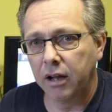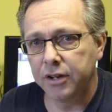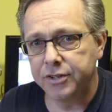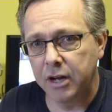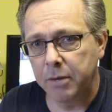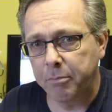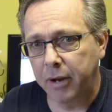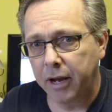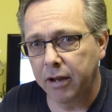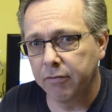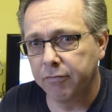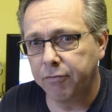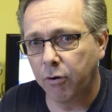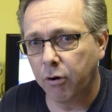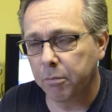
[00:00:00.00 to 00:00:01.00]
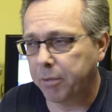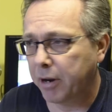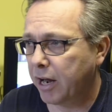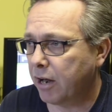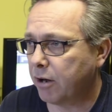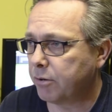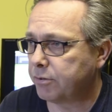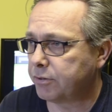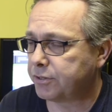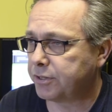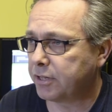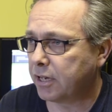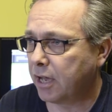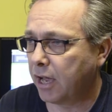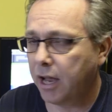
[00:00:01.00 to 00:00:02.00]
shipping £4,
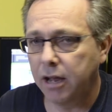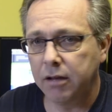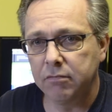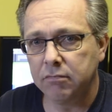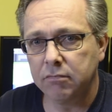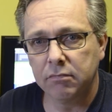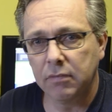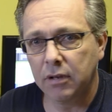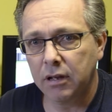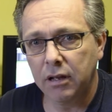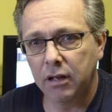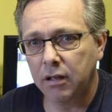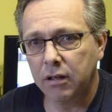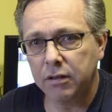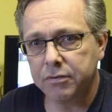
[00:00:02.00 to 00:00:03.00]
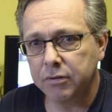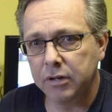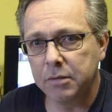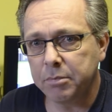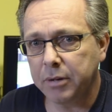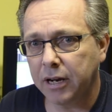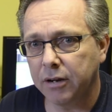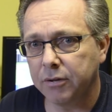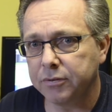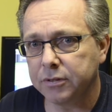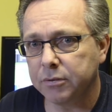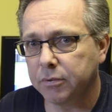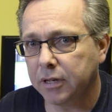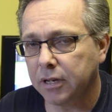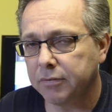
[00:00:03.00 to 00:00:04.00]
the game £3
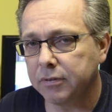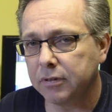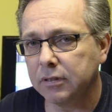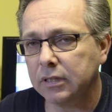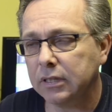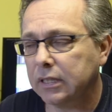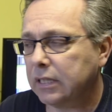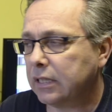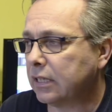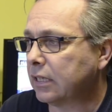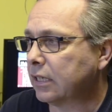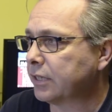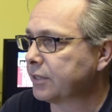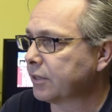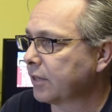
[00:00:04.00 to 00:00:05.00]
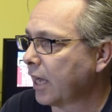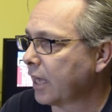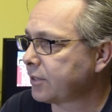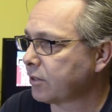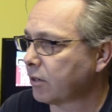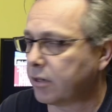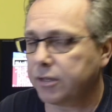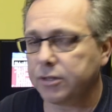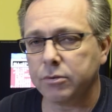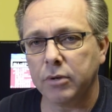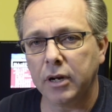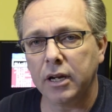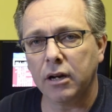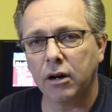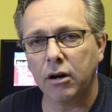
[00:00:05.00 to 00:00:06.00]
or whatever. So that's on its
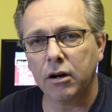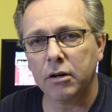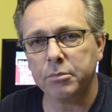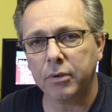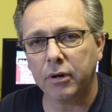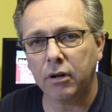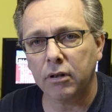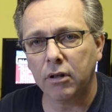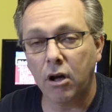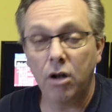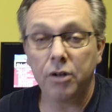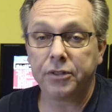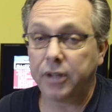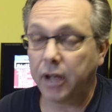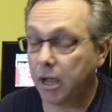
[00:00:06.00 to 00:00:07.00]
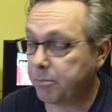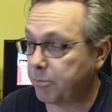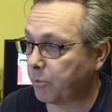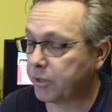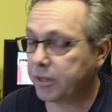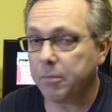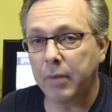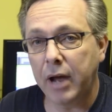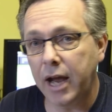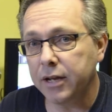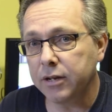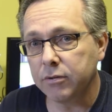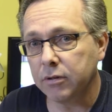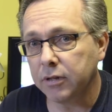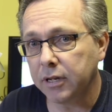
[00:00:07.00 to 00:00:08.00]
way. Hardball on tape with a
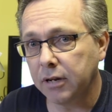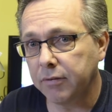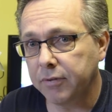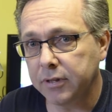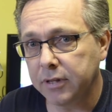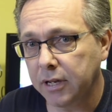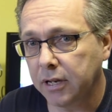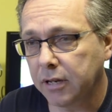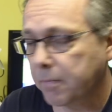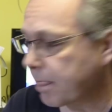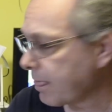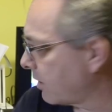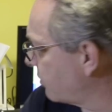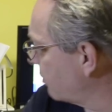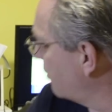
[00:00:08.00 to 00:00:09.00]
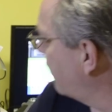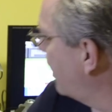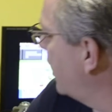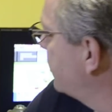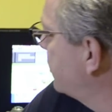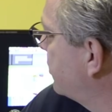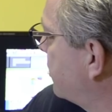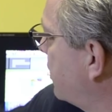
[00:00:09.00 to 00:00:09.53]
manual and everything. It sort of has the